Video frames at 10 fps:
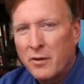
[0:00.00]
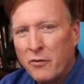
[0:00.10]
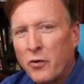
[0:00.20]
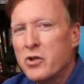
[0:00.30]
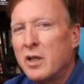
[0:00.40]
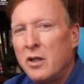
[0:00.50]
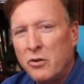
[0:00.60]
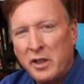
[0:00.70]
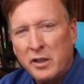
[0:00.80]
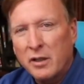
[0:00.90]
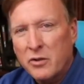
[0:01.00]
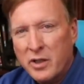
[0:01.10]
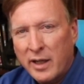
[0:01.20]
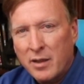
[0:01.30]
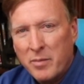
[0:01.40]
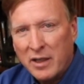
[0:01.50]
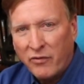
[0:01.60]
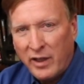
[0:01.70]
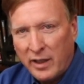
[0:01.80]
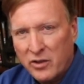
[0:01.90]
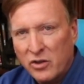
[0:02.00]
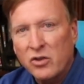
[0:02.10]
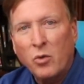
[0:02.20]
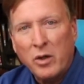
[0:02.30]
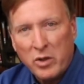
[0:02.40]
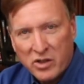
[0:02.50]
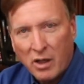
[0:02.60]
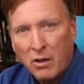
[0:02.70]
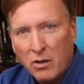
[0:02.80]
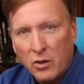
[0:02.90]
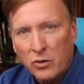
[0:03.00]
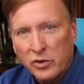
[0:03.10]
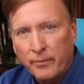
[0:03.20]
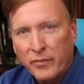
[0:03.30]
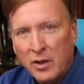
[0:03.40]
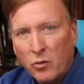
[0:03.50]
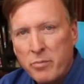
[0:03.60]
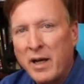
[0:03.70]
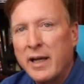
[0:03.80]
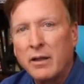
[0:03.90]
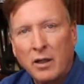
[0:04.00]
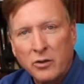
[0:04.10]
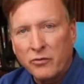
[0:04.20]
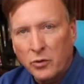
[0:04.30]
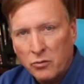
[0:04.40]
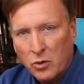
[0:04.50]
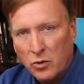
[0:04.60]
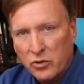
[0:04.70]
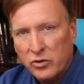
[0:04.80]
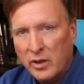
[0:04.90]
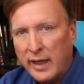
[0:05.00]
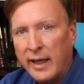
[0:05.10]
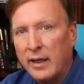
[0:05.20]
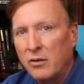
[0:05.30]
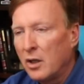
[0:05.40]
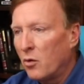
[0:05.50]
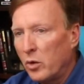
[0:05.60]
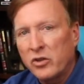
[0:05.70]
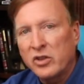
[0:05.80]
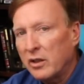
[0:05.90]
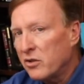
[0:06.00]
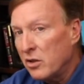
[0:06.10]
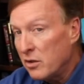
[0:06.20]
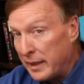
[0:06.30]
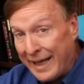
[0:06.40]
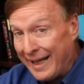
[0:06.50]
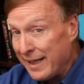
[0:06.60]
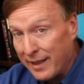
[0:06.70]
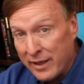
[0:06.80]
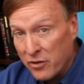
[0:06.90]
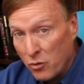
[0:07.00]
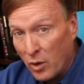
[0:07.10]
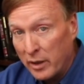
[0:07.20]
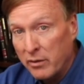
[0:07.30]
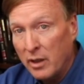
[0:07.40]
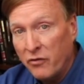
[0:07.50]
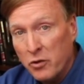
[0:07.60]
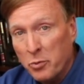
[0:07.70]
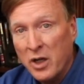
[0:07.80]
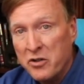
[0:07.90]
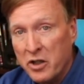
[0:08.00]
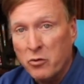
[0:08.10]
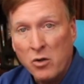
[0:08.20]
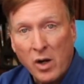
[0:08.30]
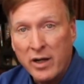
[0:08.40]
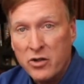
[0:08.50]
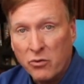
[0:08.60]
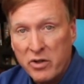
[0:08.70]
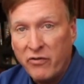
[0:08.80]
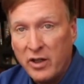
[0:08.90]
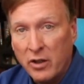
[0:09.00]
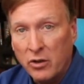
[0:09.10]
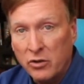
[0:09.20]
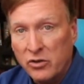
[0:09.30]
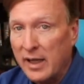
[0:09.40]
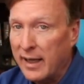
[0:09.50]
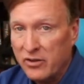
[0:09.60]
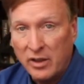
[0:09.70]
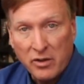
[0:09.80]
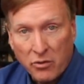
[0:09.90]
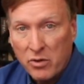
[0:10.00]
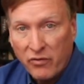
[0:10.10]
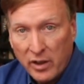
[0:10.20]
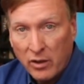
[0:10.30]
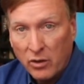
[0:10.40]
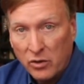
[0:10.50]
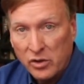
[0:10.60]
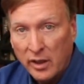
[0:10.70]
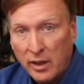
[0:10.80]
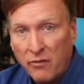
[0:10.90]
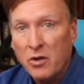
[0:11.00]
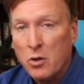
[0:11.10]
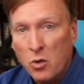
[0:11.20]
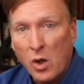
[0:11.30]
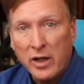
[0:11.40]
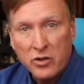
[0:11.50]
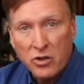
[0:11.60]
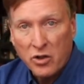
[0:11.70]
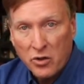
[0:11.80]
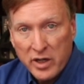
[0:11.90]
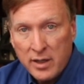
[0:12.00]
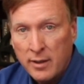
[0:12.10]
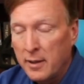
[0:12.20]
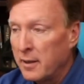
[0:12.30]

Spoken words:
The first thing you need to understand about Phenix is the way we sell our hose. We buy in 100-foot rolls and we'll sell it to you in any length you want. If your project requires 3 feet of hose, I'll send you 3 feet of hose. If it requires 30,